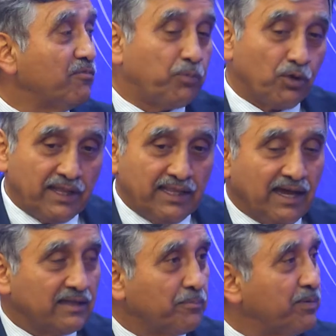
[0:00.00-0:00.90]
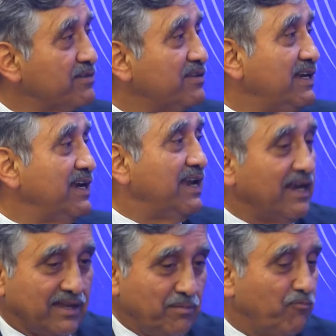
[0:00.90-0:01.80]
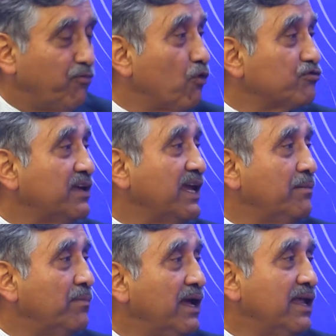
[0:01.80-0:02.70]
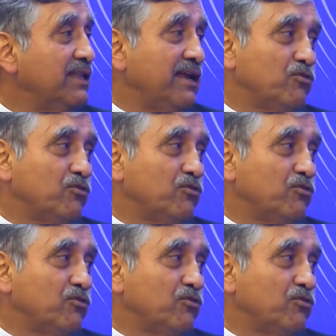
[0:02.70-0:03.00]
putting the other person in debt and forcing him then to